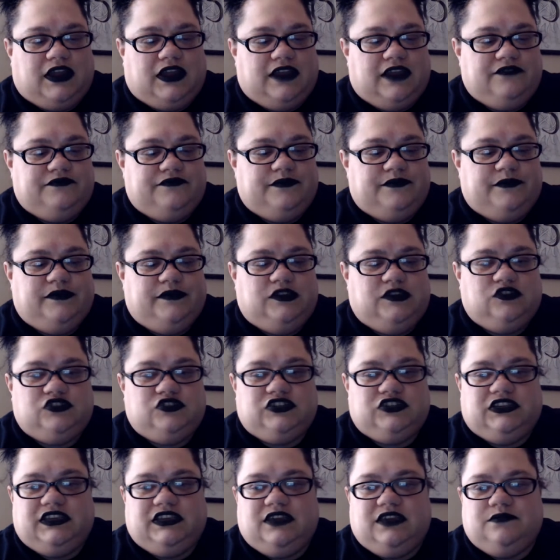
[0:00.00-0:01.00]
I
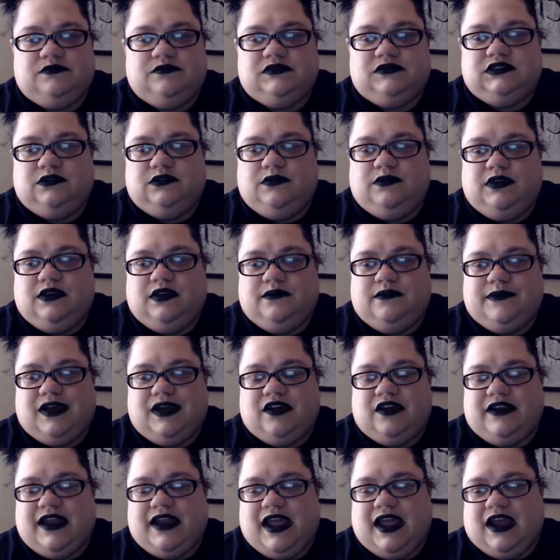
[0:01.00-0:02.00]
usually keep them to be
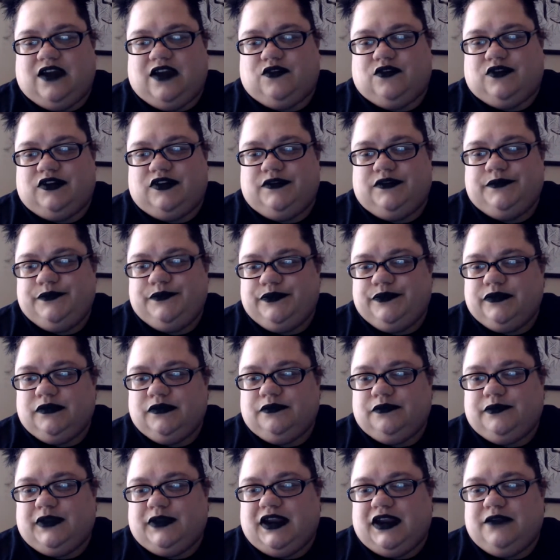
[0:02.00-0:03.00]
about an hour,
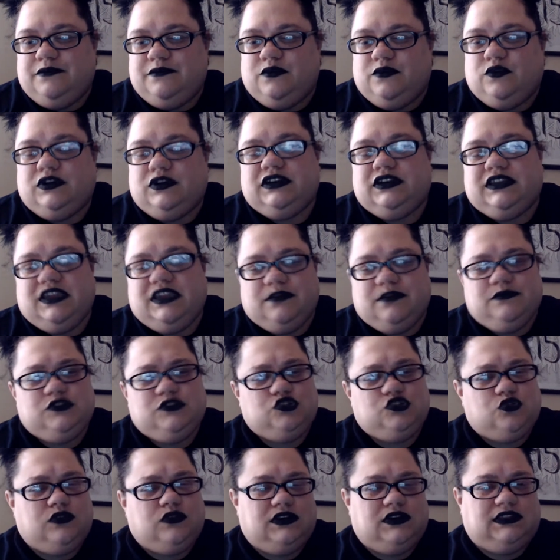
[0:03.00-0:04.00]
but I've been wanting to keep them
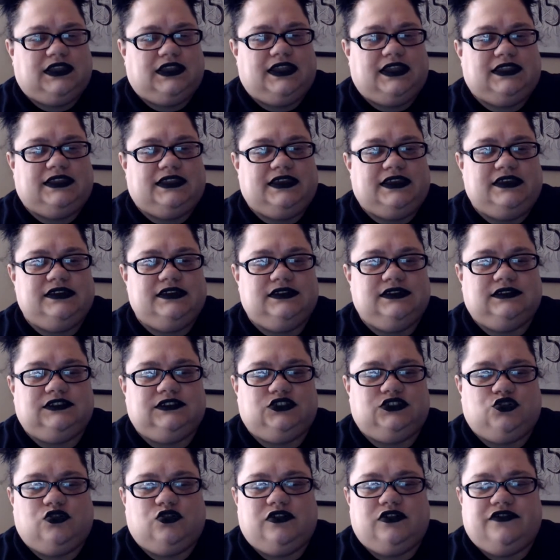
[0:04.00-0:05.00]
short lately,
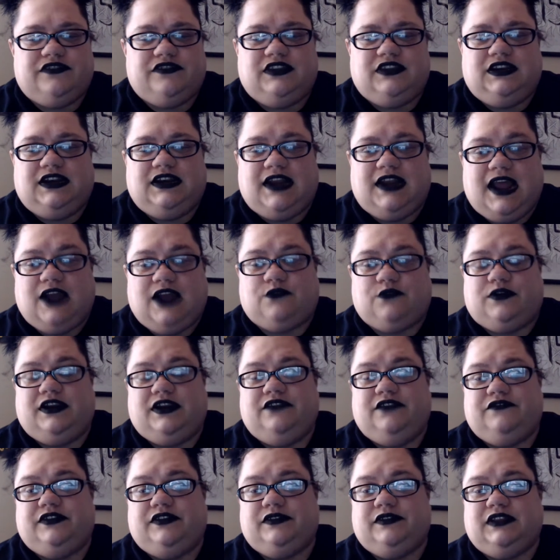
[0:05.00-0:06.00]
shorter than an hour
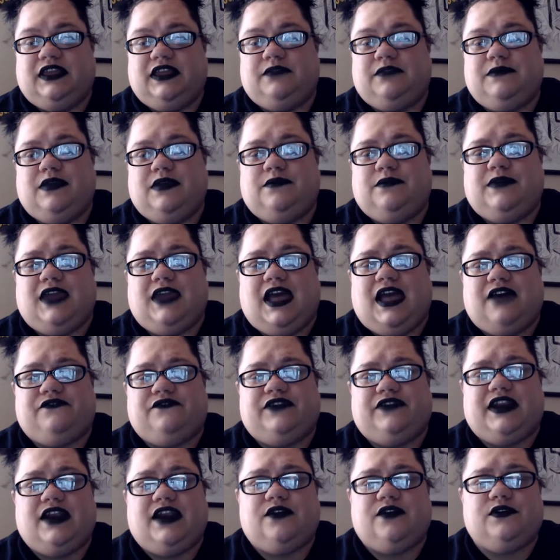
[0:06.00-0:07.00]
even, like maybe half
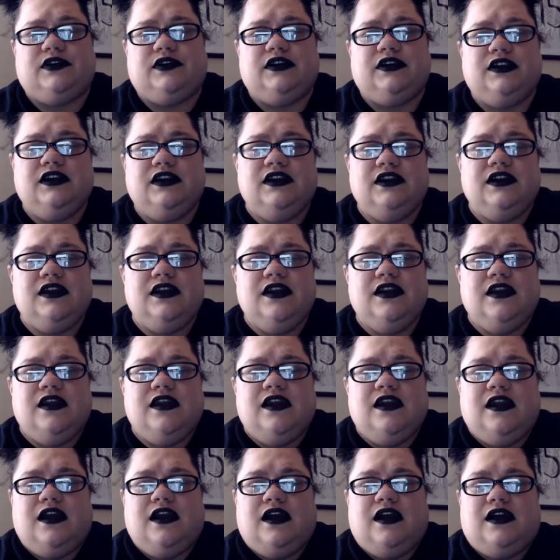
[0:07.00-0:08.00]
an hour.
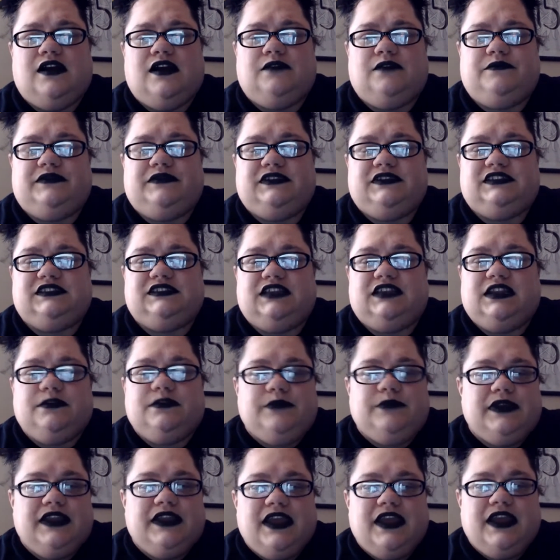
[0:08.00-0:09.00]
Does
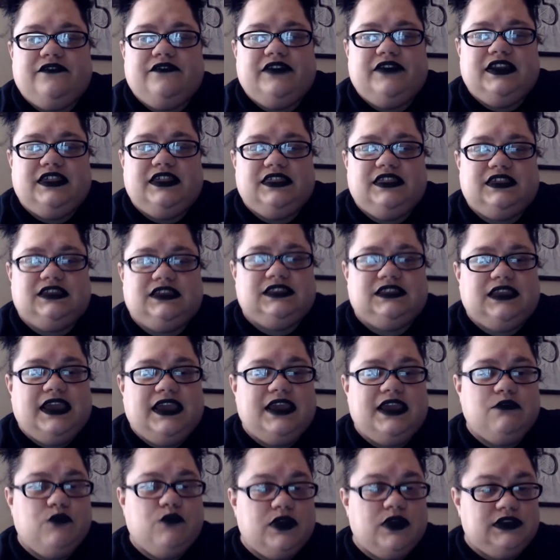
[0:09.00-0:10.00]
anybody have anything
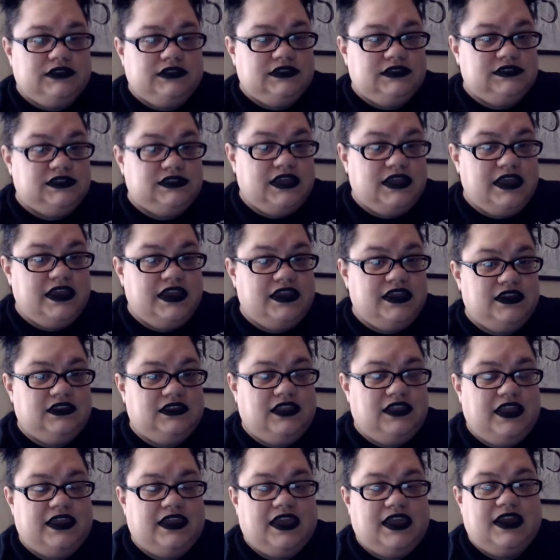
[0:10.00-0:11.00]
they want to say?
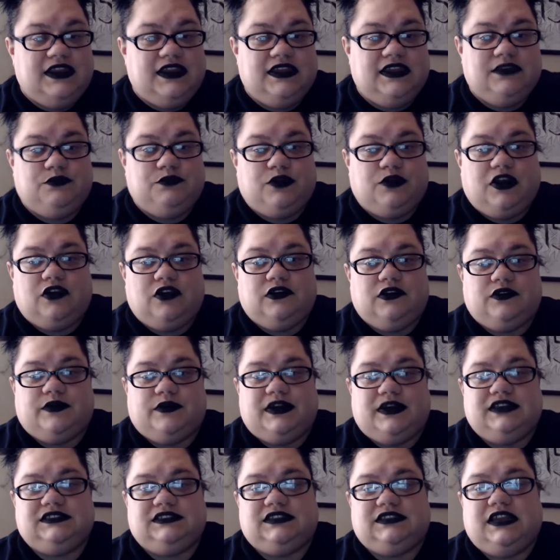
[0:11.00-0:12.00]
Like any prayer
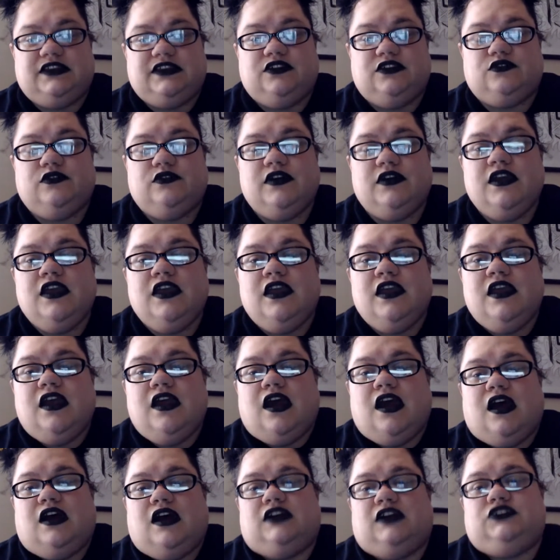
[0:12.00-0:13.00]
requests? I know
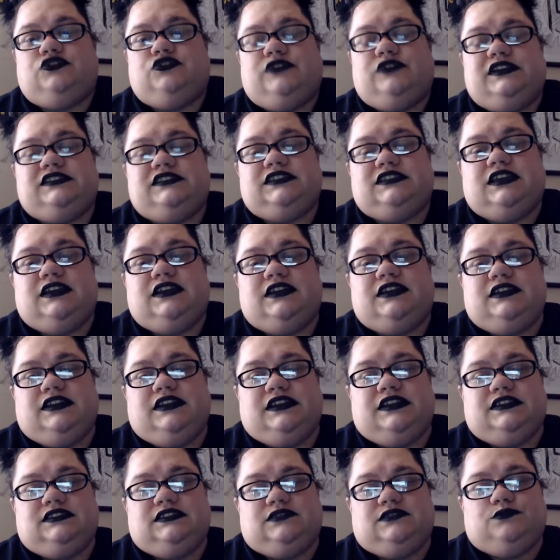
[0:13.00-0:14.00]
Teresa
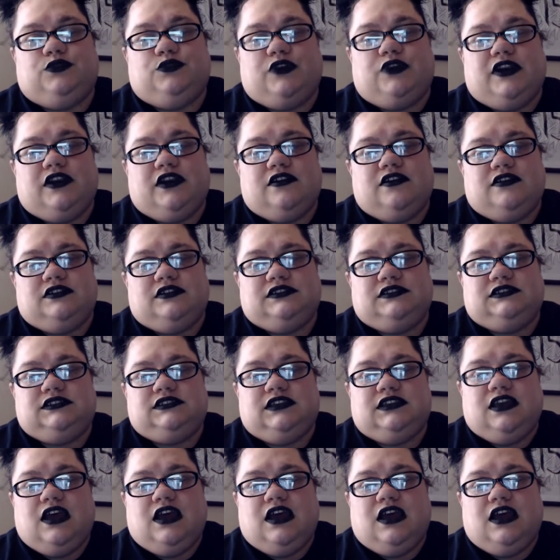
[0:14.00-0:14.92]
needs some prayers.